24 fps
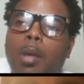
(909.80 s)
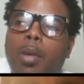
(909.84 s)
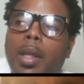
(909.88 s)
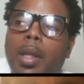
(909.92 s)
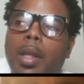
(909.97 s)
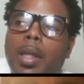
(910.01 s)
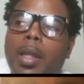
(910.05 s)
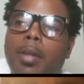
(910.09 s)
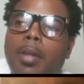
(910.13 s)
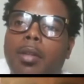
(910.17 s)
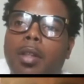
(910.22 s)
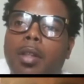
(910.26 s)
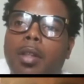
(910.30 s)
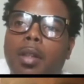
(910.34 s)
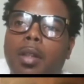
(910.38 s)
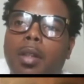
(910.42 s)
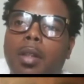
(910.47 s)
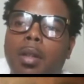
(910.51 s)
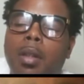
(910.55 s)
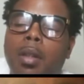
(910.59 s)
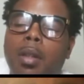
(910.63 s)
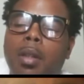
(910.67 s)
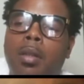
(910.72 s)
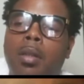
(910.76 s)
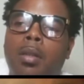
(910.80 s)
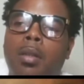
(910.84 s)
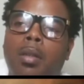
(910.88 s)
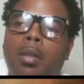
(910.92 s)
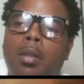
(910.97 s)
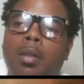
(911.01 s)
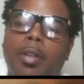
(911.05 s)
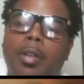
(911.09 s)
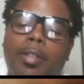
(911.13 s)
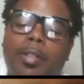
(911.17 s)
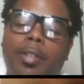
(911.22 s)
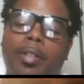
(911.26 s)
is the
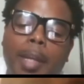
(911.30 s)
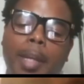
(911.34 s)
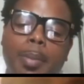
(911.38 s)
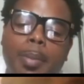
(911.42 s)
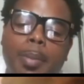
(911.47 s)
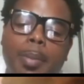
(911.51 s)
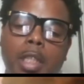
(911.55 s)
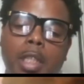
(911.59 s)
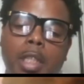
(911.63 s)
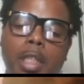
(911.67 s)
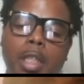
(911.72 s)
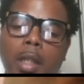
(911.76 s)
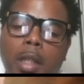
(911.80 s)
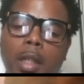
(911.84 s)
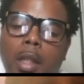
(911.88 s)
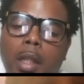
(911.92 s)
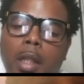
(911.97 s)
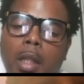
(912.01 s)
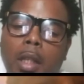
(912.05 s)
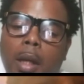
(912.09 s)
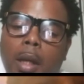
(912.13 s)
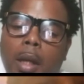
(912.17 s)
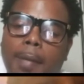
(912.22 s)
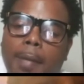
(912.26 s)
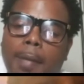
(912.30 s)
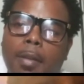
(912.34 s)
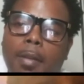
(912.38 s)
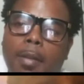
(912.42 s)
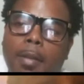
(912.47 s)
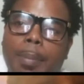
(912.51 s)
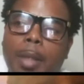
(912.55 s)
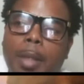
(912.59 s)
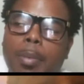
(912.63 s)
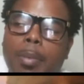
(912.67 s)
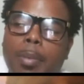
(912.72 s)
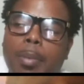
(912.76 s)
reception of the
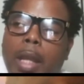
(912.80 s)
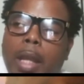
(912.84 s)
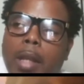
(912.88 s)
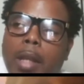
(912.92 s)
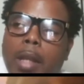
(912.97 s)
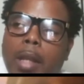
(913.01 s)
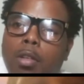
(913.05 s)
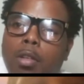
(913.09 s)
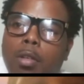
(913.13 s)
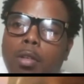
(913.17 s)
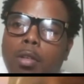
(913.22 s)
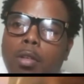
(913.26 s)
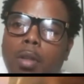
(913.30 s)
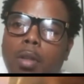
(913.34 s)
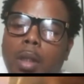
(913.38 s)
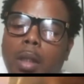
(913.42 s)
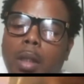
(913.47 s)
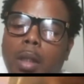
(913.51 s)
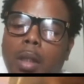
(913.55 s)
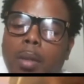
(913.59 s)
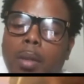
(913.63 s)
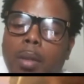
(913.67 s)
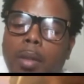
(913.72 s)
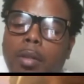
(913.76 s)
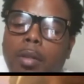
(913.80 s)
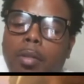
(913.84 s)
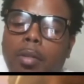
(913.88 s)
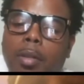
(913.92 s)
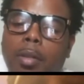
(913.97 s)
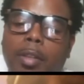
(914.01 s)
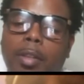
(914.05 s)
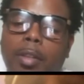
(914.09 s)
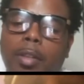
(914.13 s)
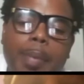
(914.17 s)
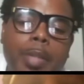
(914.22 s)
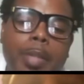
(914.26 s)
people like do? What's the
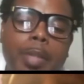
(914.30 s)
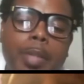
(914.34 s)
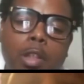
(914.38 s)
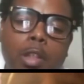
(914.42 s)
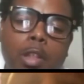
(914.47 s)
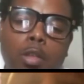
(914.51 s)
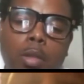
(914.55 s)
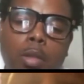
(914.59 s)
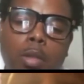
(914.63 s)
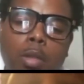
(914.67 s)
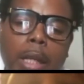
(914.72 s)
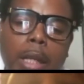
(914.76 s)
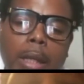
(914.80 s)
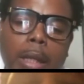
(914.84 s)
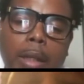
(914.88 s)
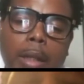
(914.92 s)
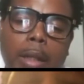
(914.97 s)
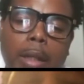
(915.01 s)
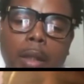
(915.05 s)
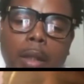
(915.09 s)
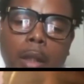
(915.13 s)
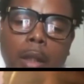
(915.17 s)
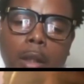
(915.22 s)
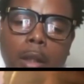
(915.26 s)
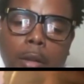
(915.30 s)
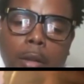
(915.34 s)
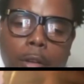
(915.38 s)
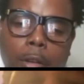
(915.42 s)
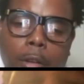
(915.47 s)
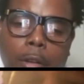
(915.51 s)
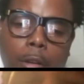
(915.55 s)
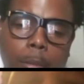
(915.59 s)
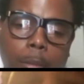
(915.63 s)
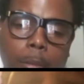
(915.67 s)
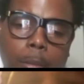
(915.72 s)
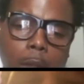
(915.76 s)
reception you getting
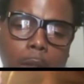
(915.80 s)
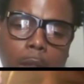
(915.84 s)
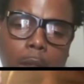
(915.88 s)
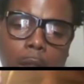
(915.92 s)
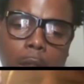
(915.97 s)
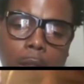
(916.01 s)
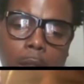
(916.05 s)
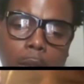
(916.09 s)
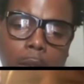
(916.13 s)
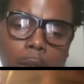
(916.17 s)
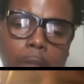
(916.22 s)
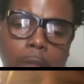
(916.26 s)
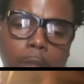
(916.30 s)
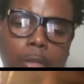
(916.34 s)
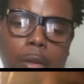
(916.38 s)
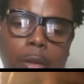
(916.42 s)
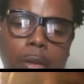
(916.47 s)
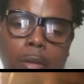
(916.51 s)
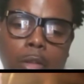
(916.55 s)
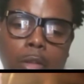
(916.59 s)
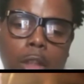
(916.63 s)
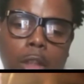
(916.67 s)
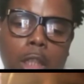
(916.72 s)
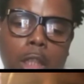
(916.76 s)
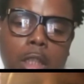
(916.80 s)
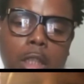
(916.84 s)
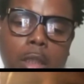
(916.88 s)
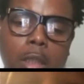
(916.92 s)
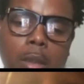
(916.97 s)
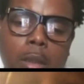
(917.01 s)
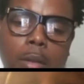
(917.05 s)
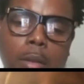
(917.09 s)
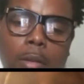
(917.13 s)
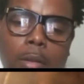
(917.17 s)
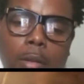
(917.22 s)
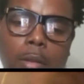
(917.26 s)
from different
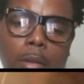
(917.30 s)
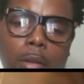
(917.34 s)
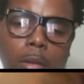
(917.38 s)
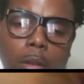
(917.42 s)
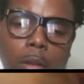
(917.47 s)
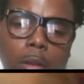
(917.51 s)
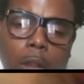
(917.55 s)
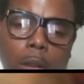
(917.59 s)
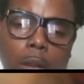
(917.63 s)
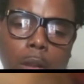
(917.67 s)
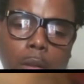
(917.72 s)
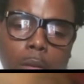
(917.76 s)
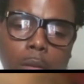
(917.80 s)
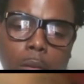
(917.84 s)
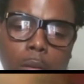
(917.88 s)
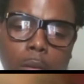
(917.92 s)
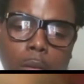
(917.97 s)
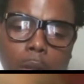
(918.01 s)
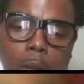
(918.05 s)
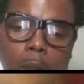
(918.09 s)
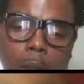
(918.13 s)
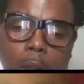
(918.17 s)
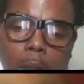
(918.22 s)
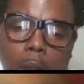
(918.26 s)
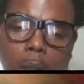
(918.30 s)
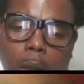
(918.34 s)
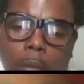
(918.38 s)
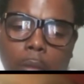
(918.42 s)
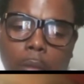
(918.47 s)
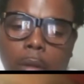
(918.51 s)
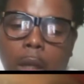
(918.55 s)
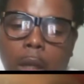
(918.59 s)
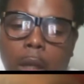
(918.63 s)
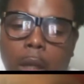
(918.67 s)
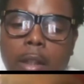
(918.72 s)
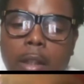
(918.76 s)
regions? Other
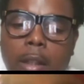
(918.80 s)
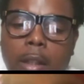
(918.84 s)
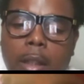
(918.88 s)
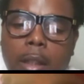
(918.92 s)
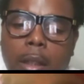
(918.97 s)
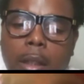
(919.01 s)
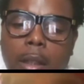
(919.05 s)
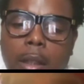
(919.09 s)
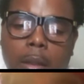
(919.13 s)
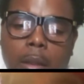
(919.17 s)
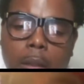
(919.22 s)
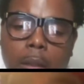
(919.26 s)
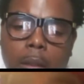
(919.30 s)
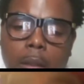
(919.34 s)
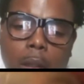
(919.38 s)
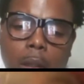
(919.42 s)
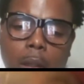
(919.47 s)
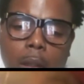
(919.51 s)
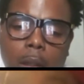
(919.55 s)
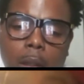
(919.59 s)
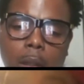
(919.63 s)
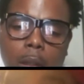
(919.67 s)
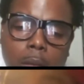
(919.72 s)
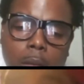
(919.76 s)
than the